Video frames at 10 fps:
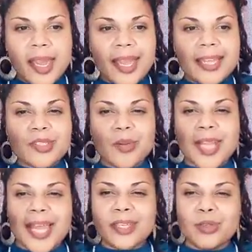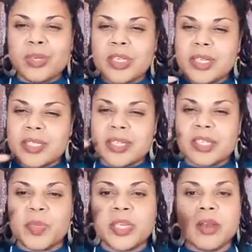And so, like, you could
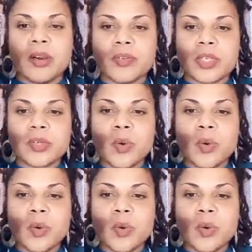just be nervous,